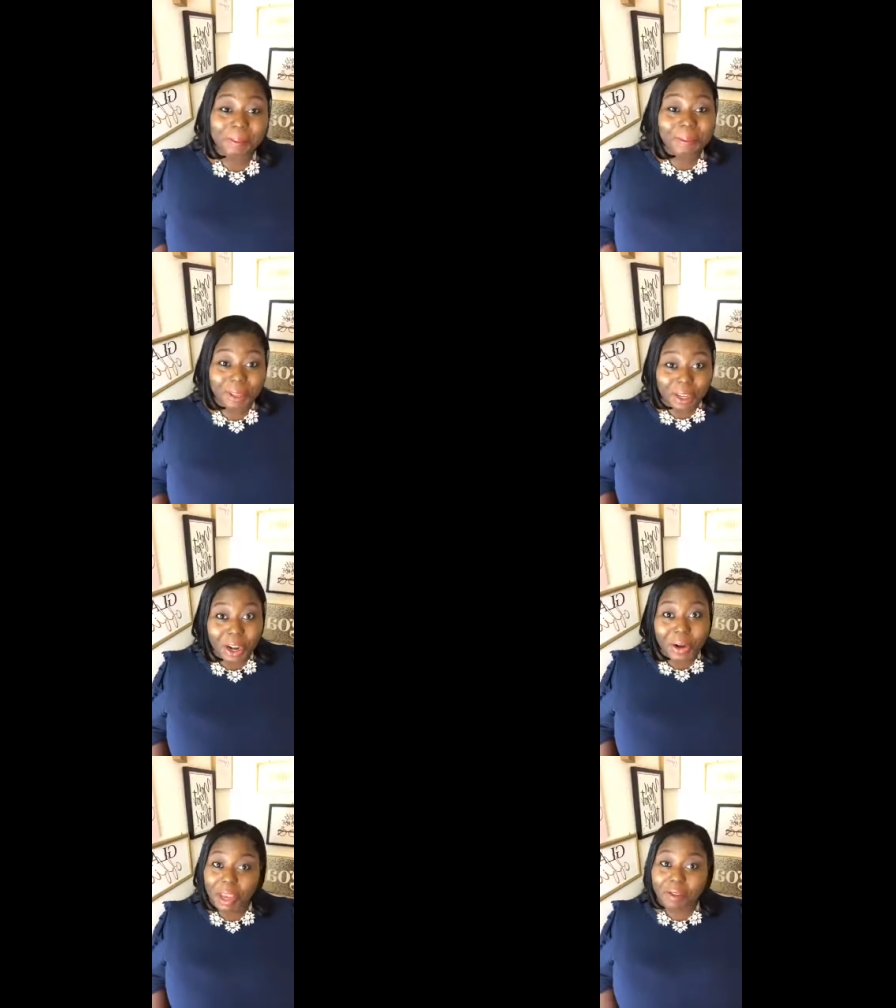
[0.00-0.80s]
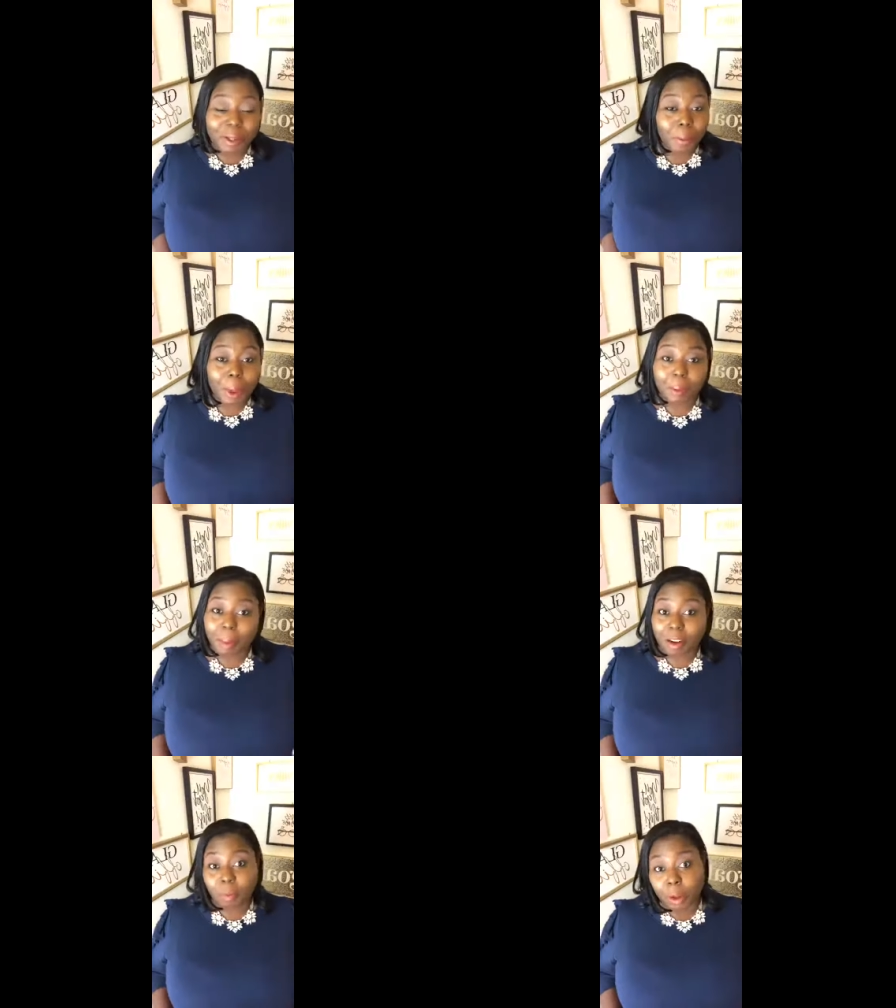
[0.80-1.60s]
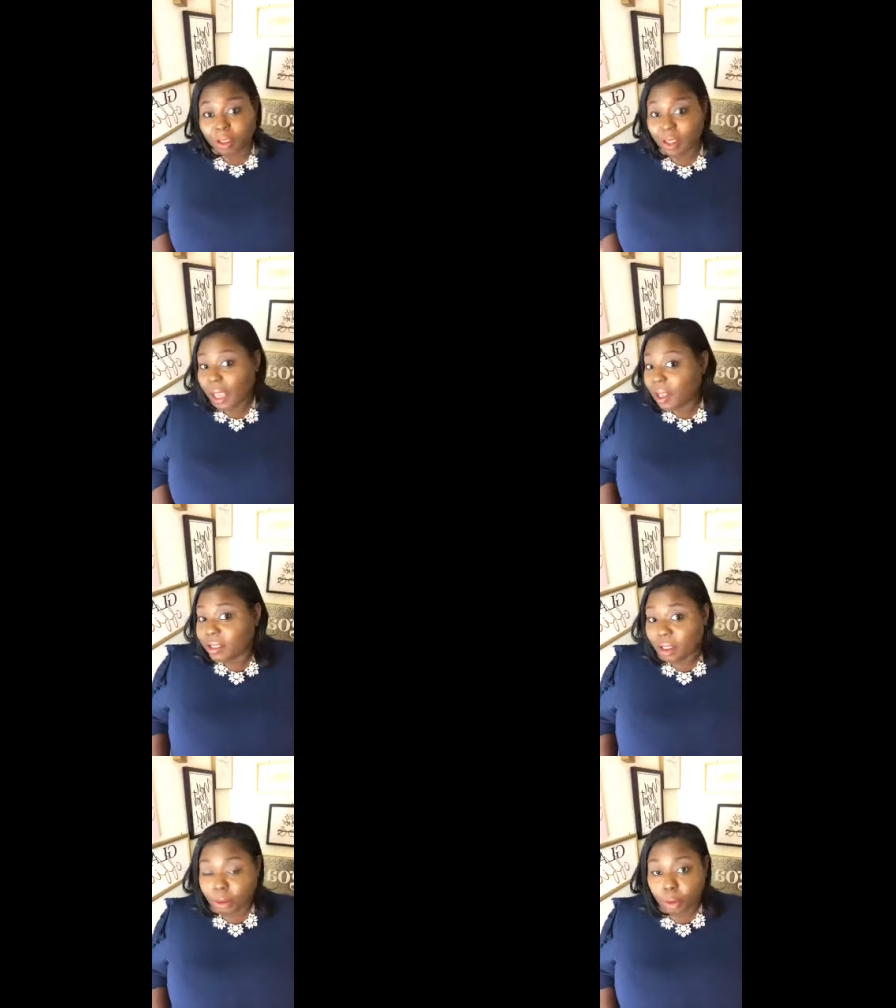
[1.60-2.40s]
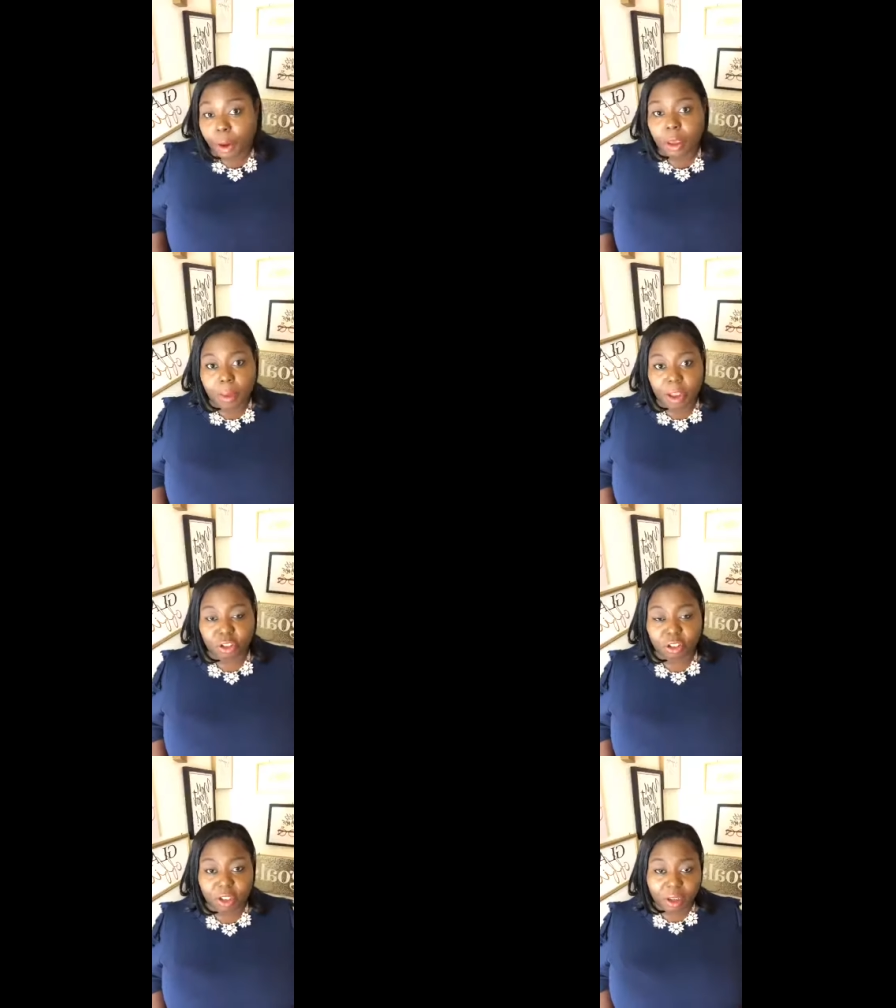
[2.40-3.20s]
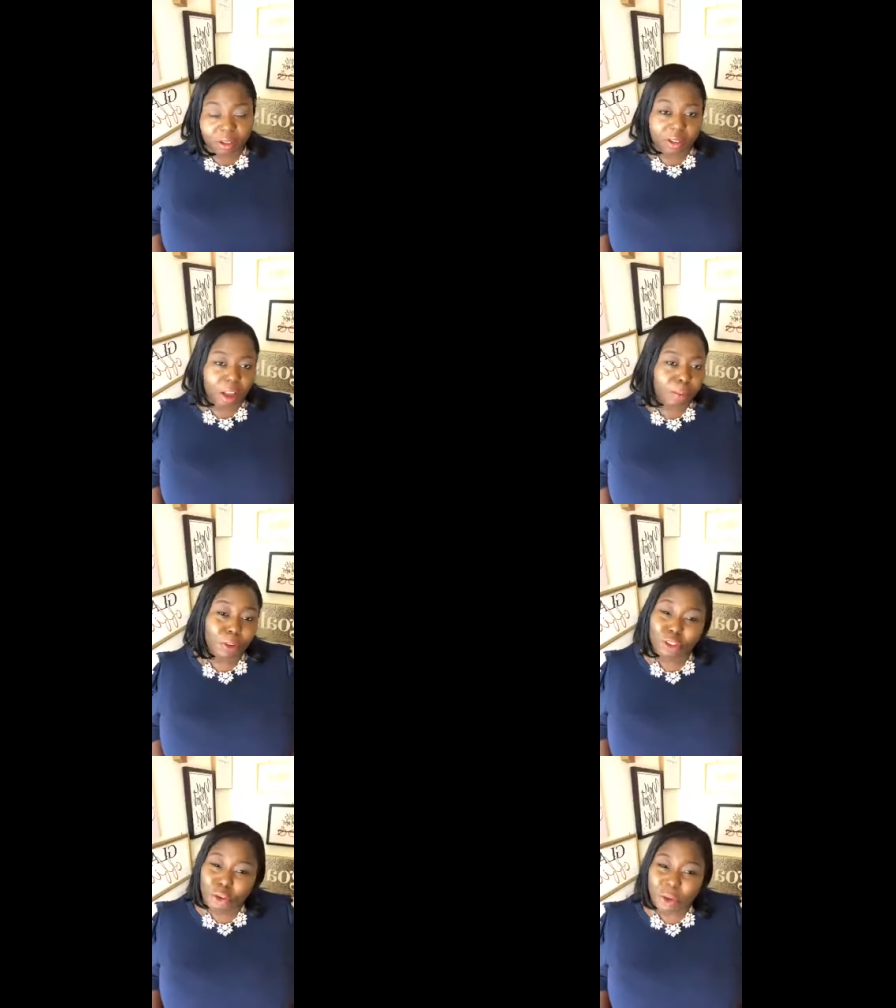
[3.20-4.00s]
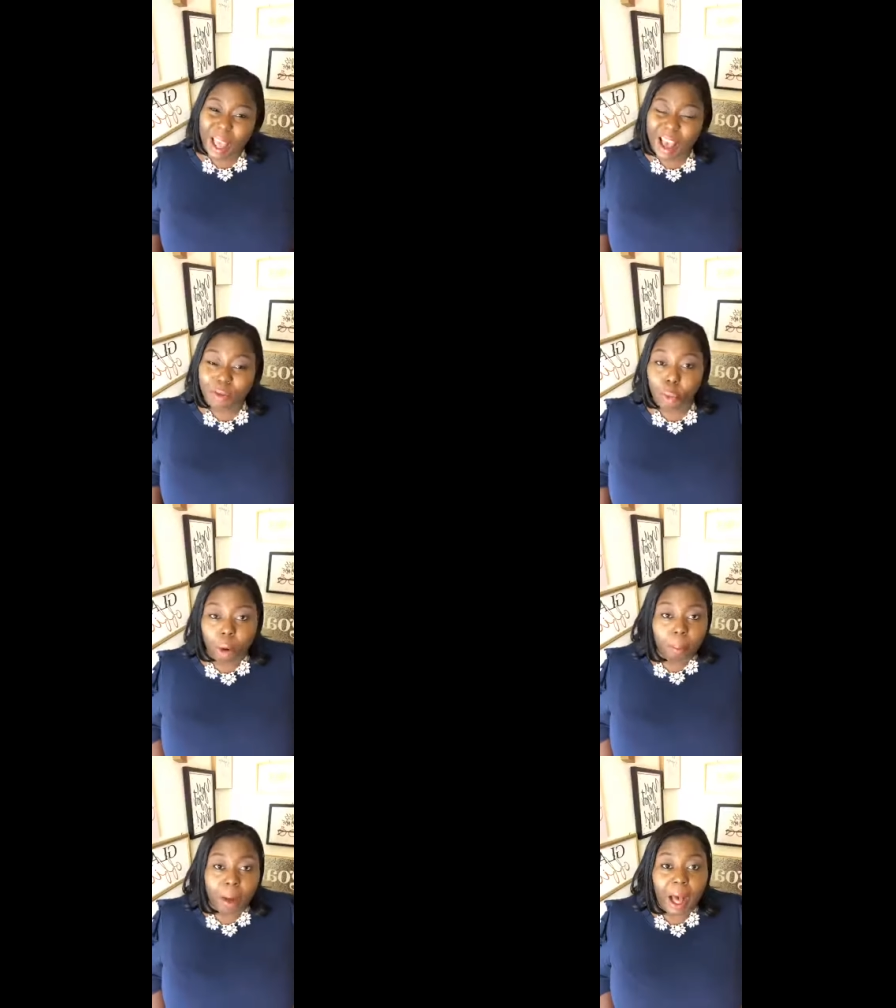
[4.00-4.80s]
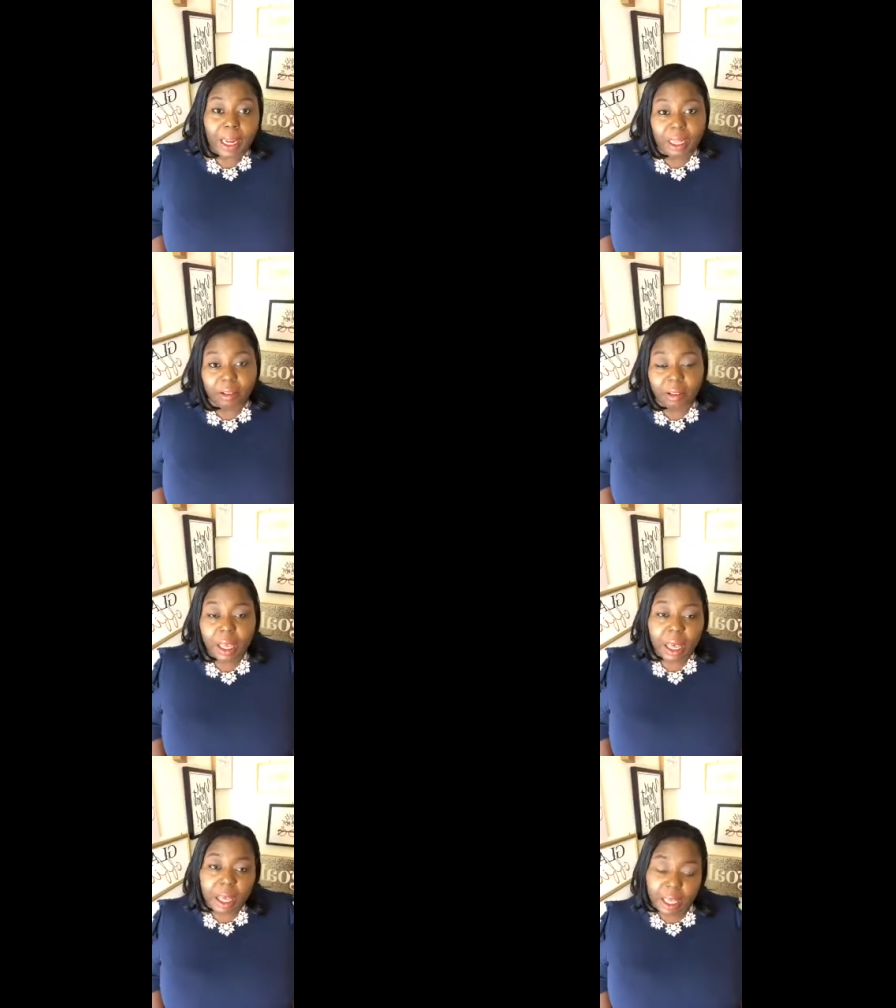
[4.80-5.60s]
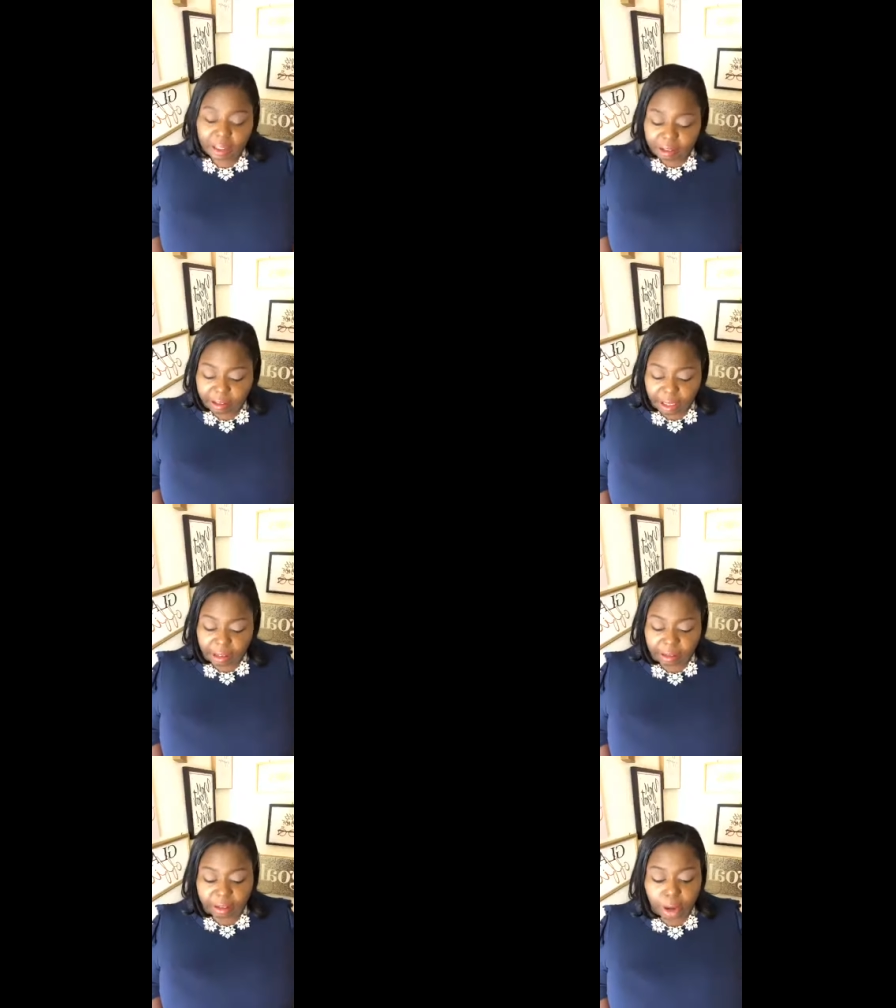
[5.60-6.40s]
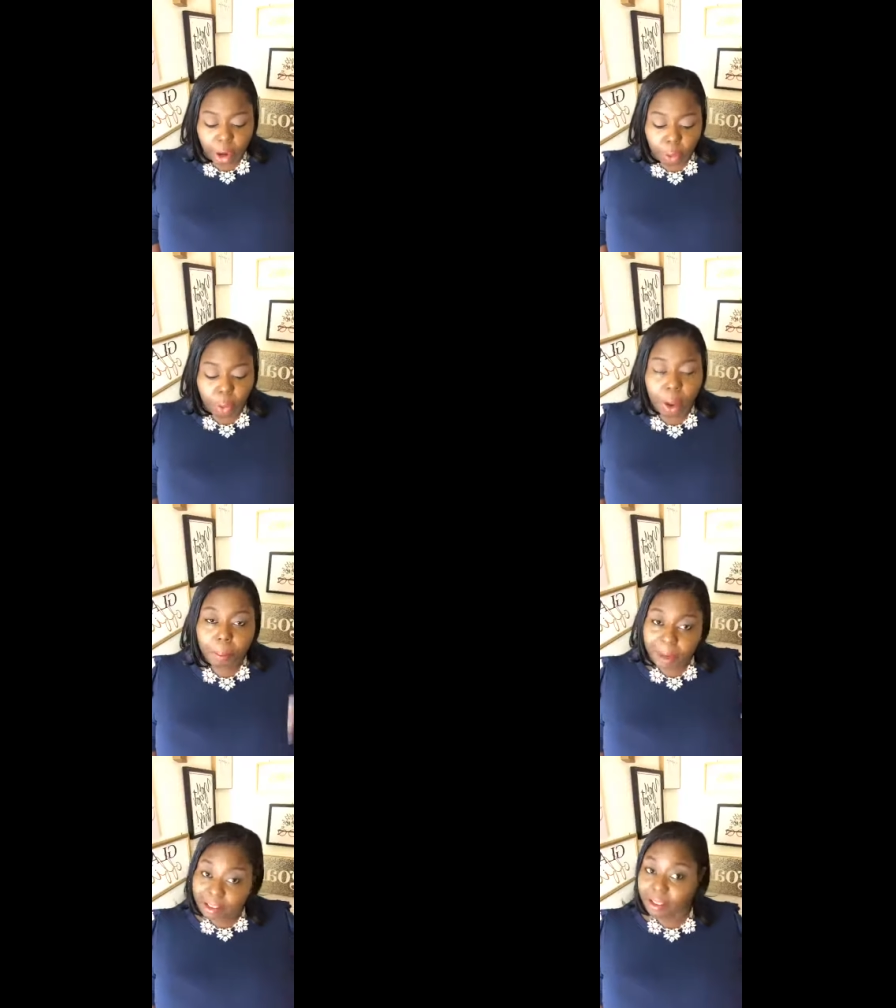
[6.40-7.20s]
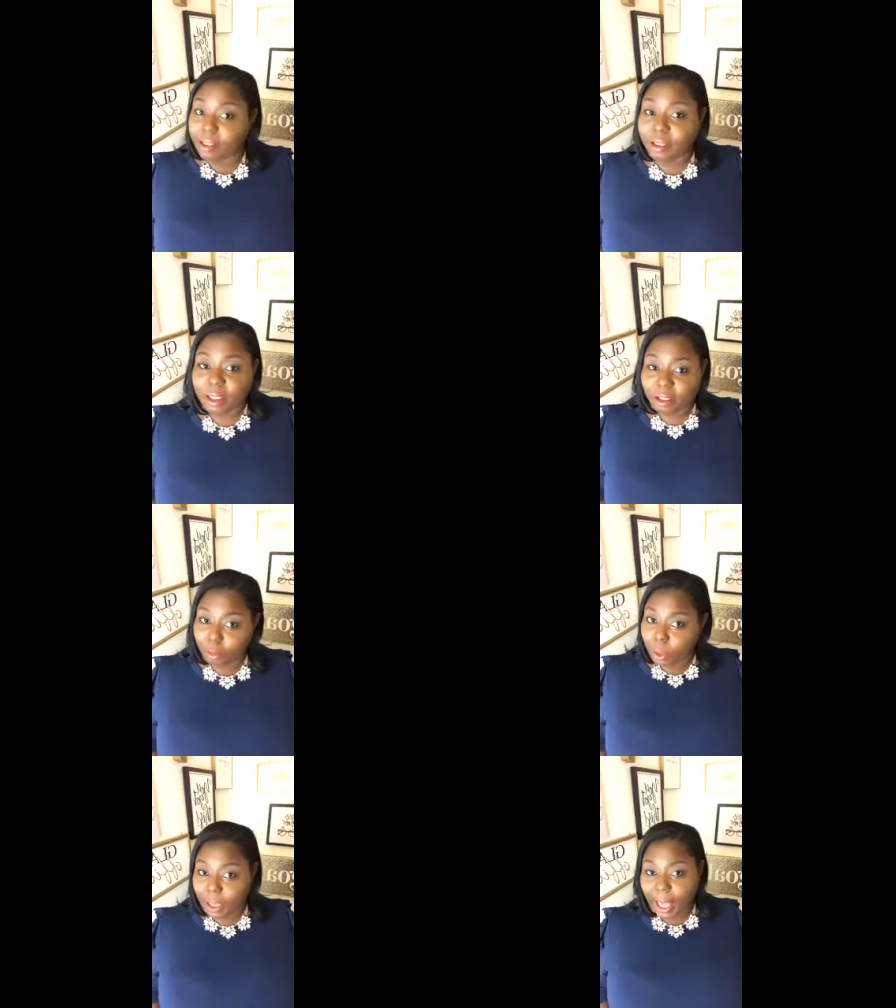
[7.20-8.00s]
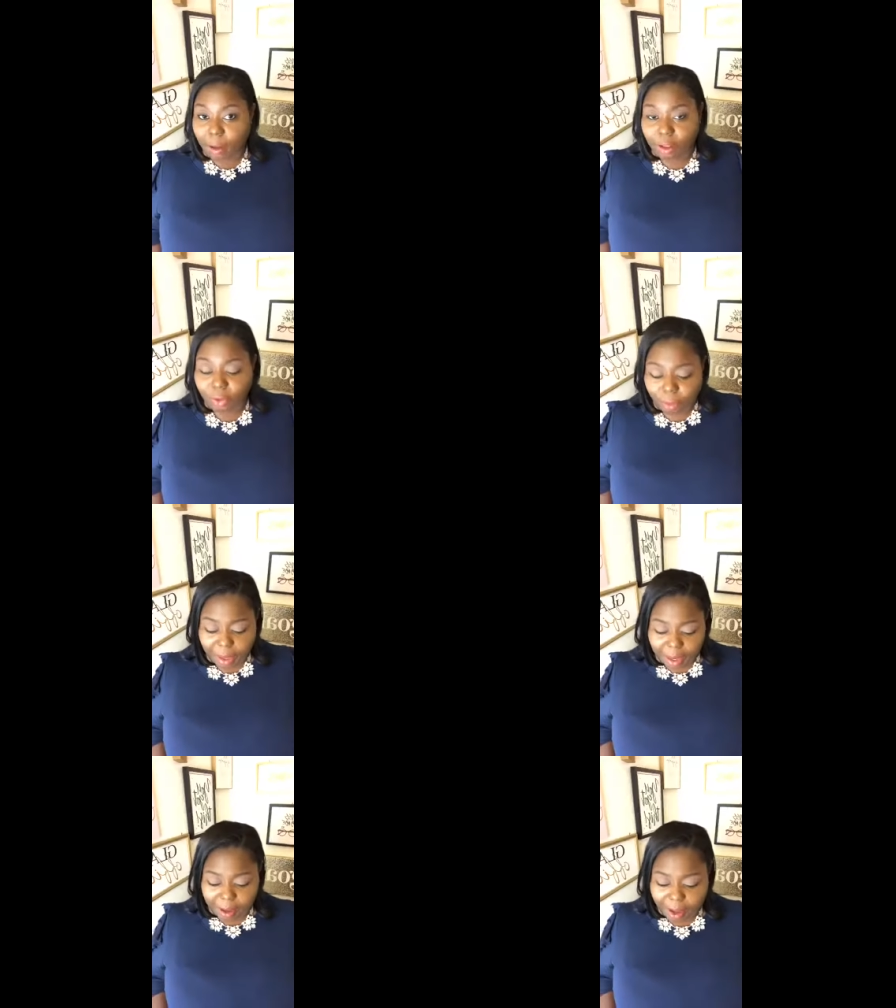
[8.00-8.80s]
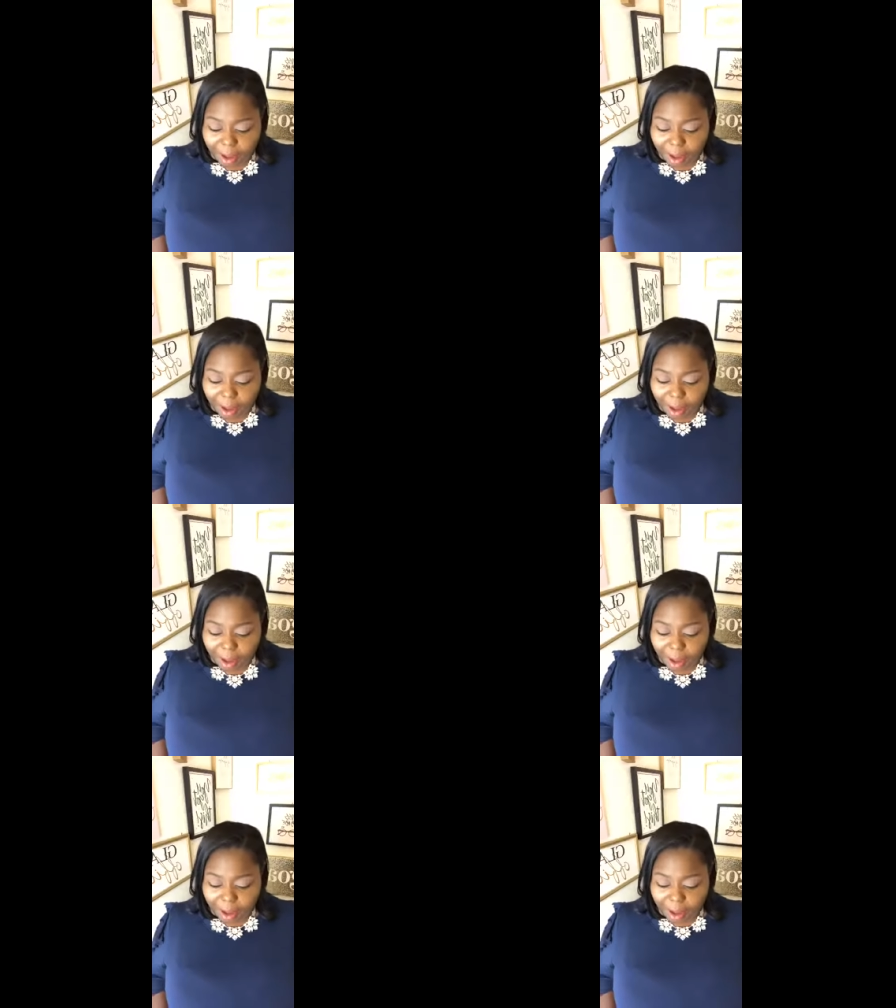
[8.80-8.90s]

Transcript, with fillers: You know, even though people might have bought tickets, that's great. You made your ticket sales, but you don't have warm bodies in seats. So butts in seats is what counts for me.